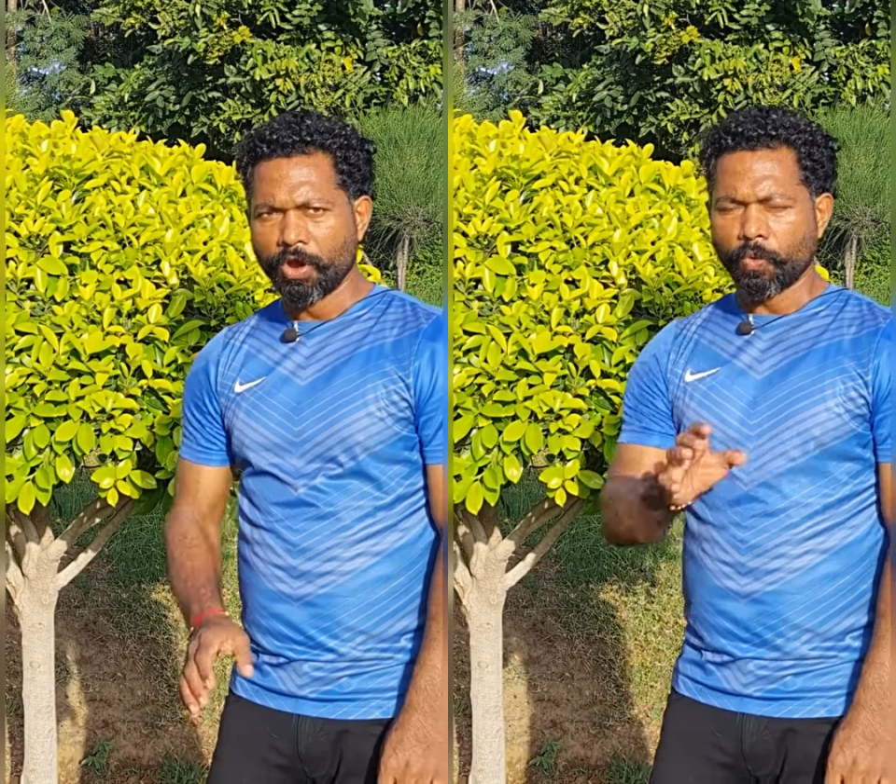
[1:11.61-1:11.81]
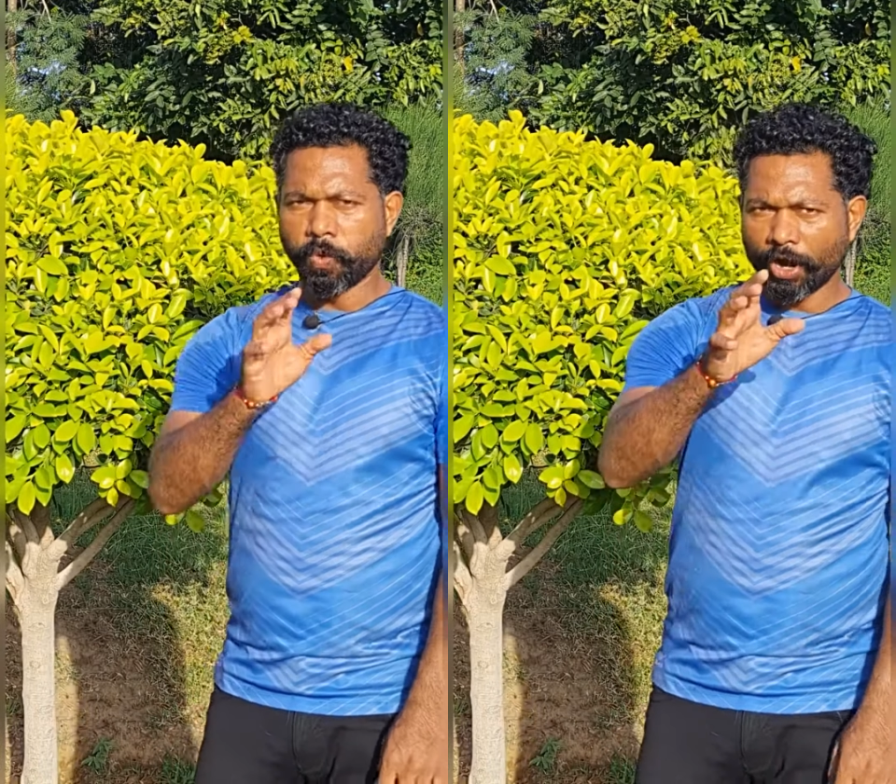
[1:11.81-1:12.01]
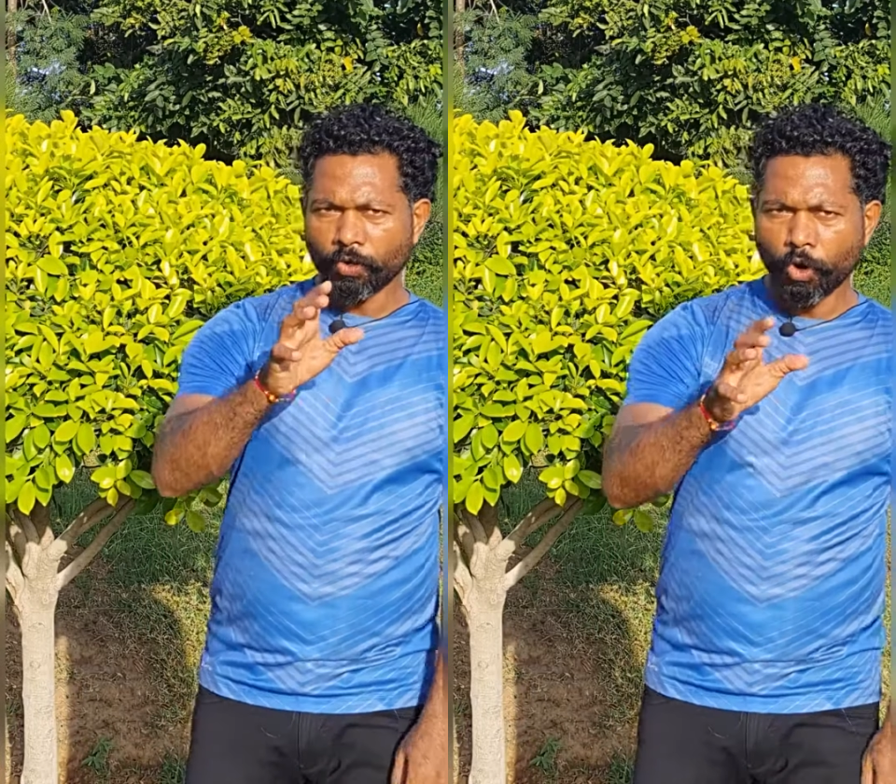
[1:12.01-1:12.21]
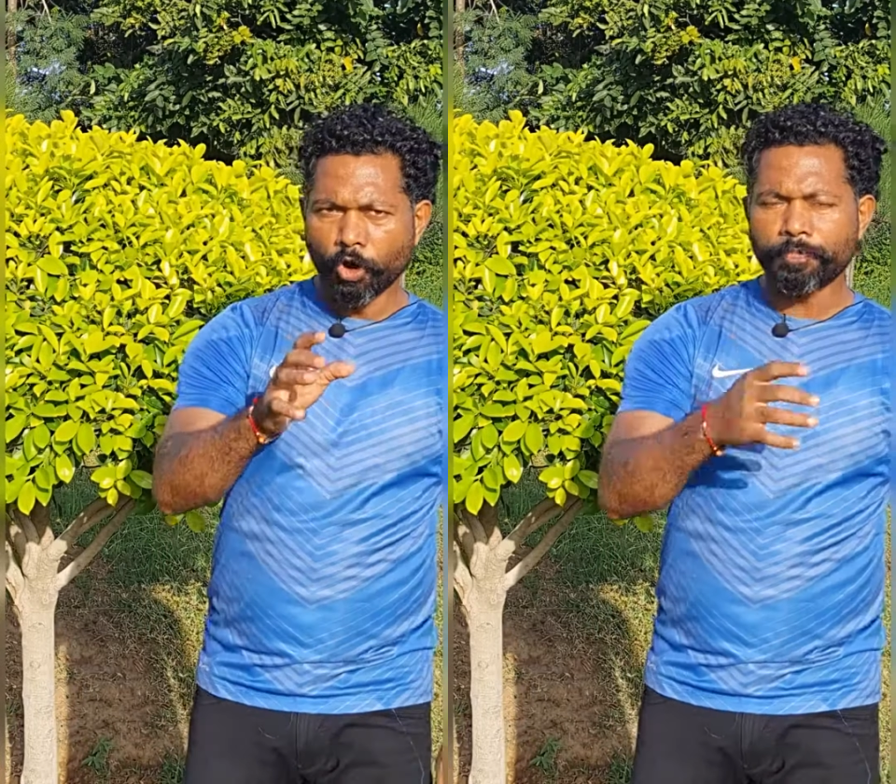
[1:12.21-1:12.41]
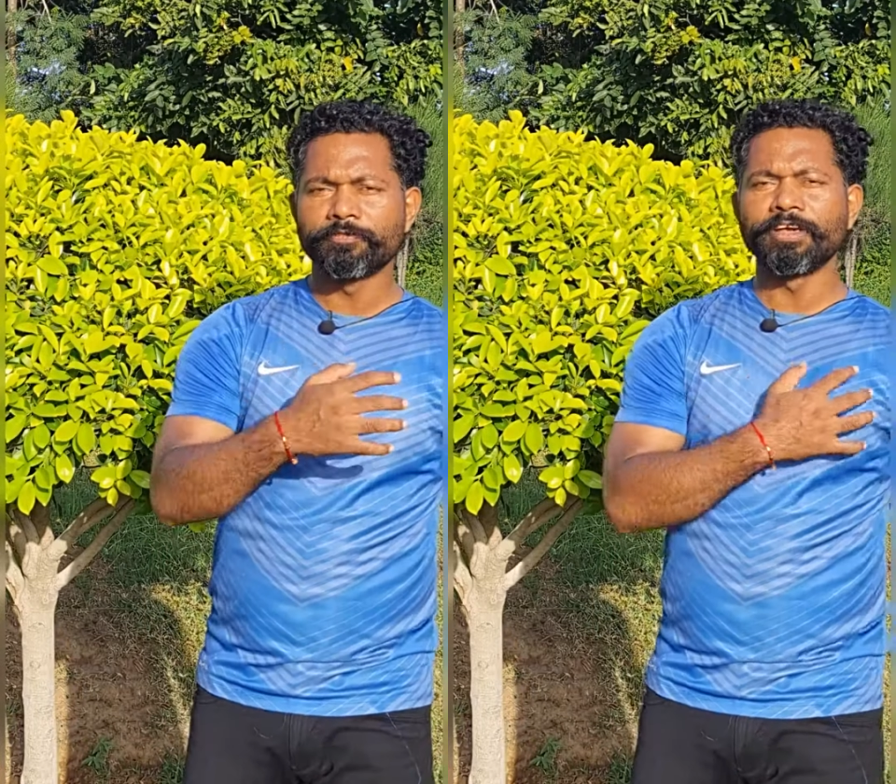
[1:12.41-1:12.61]
one
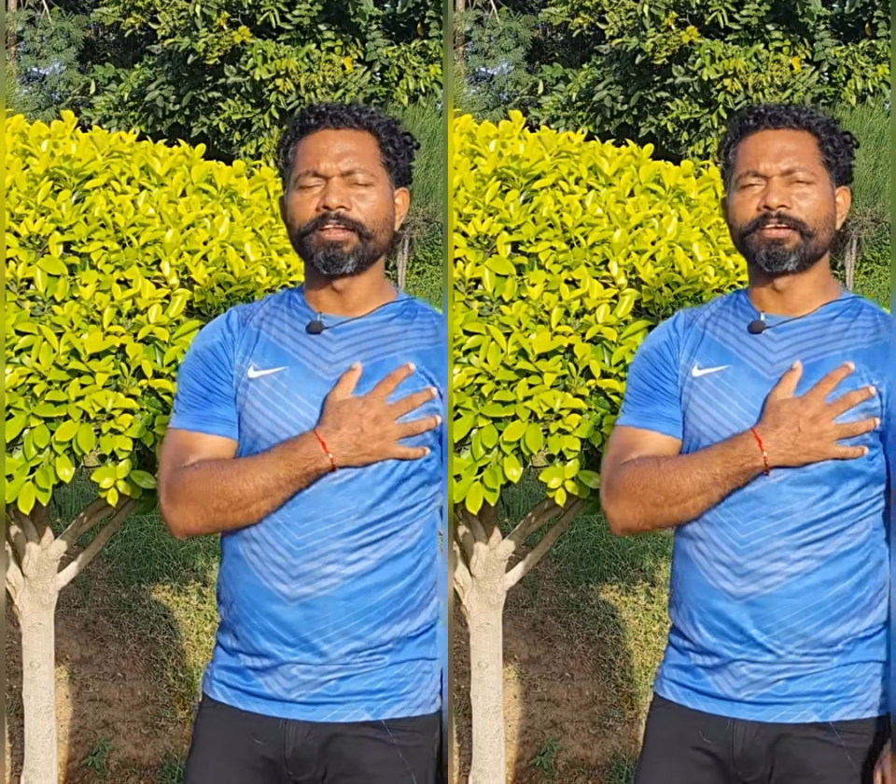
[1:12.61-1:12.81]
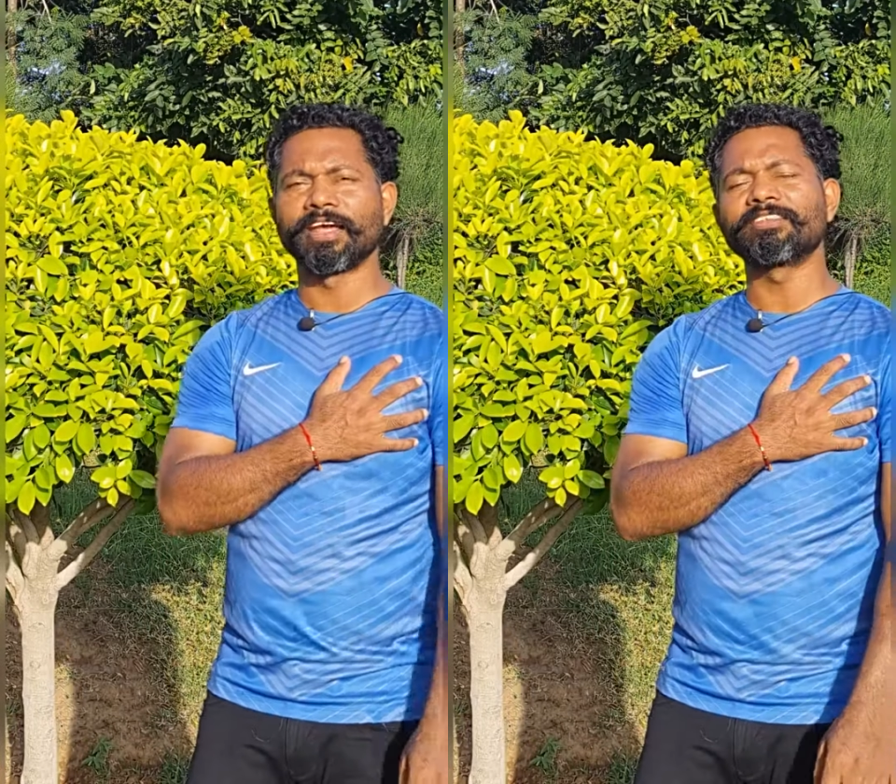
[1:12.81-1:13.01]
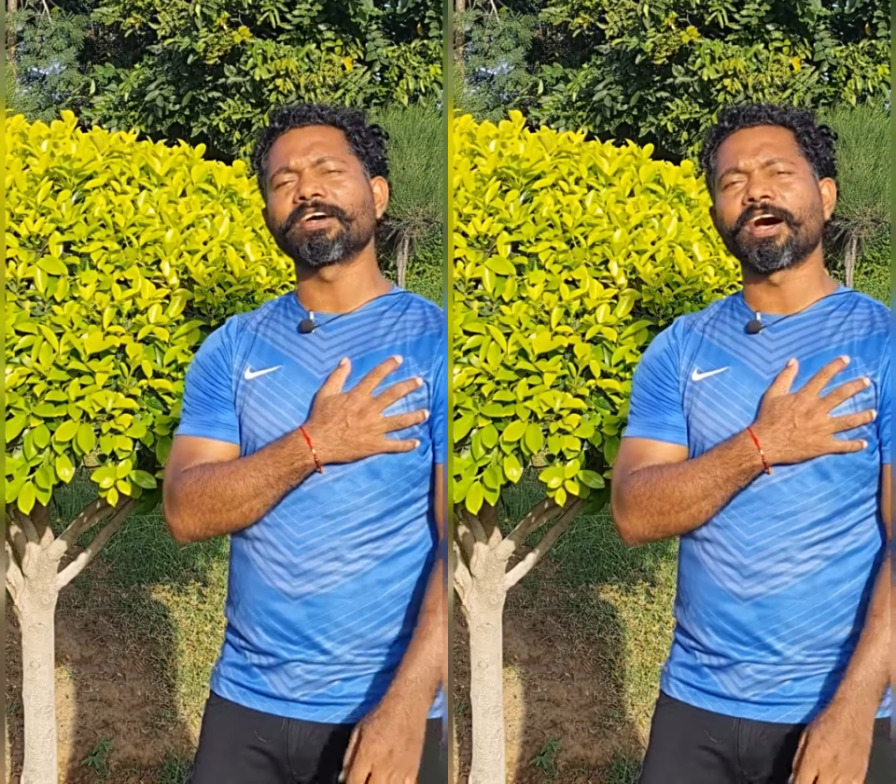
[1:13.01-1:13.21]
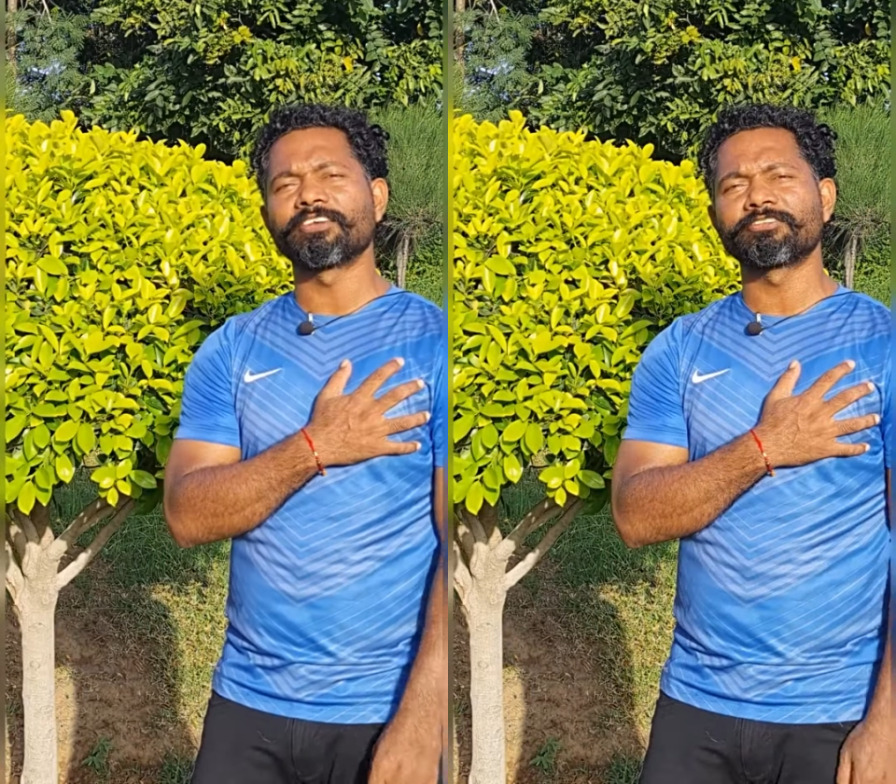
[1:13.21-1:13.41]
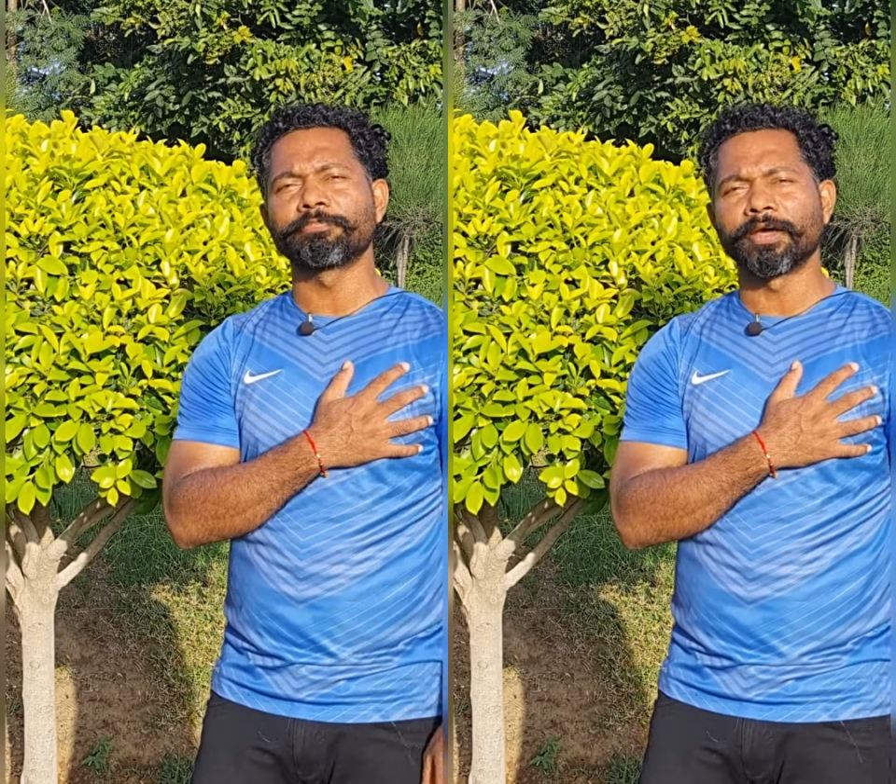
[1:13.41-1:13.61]
hope will raise
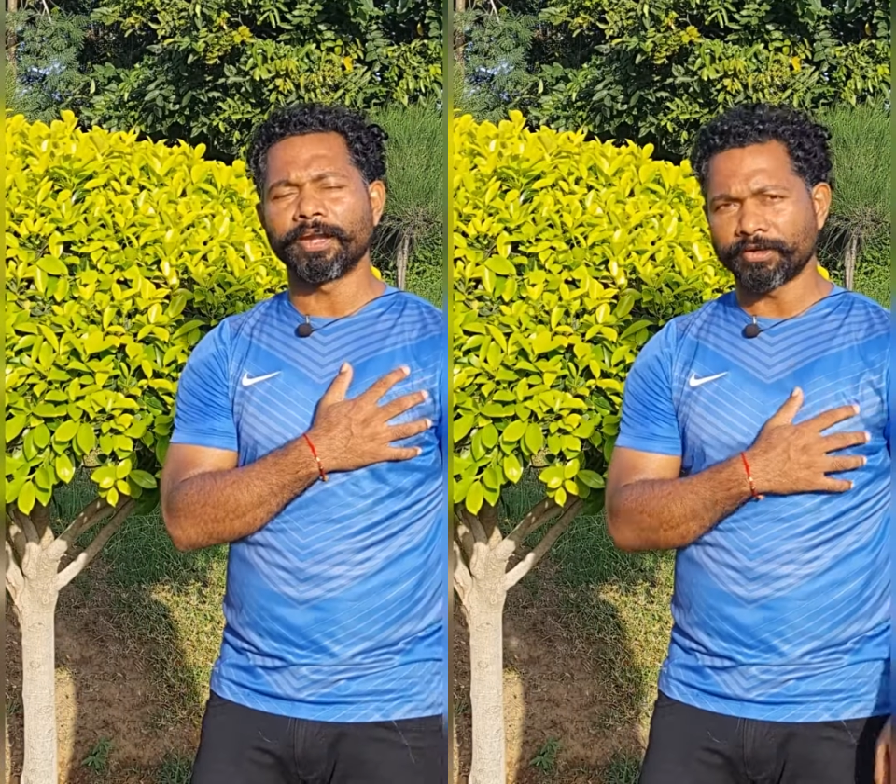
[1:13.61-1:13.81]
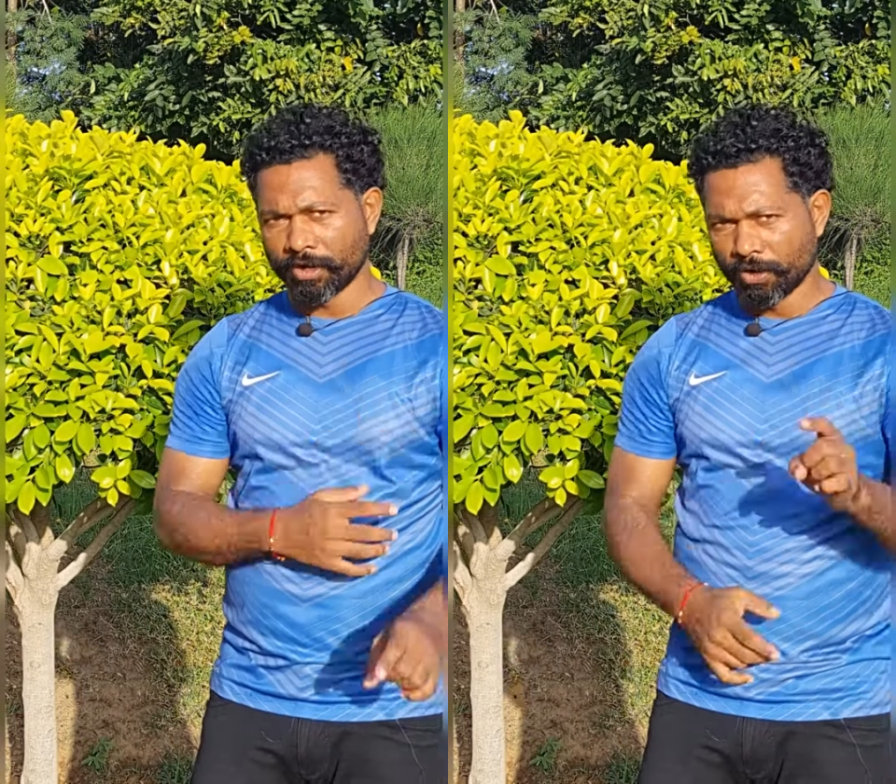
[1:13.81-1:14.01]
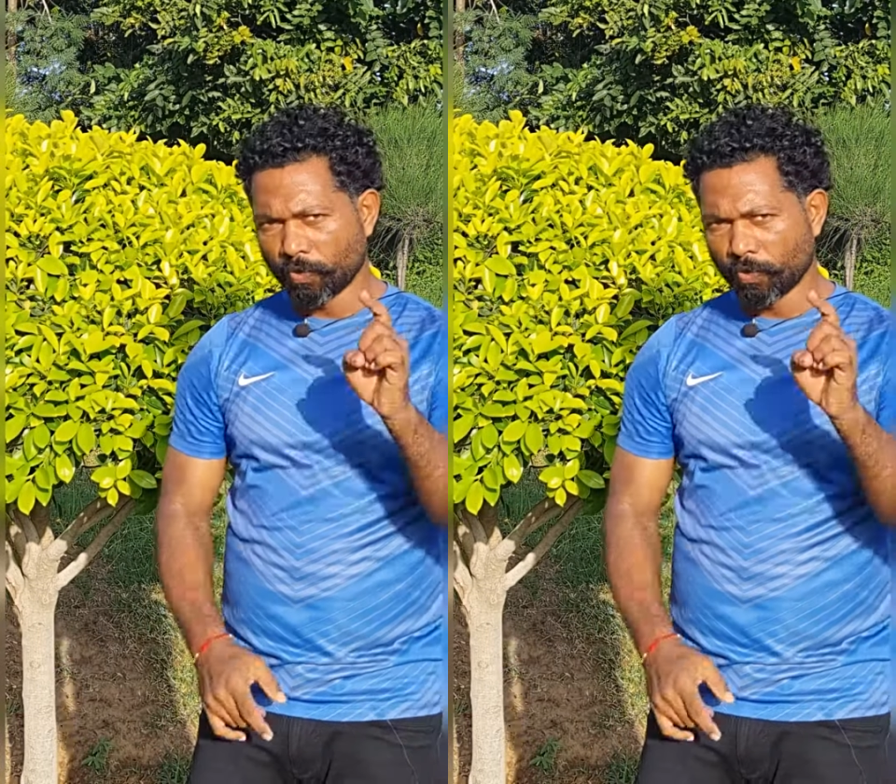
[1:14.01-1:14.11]
our spirit,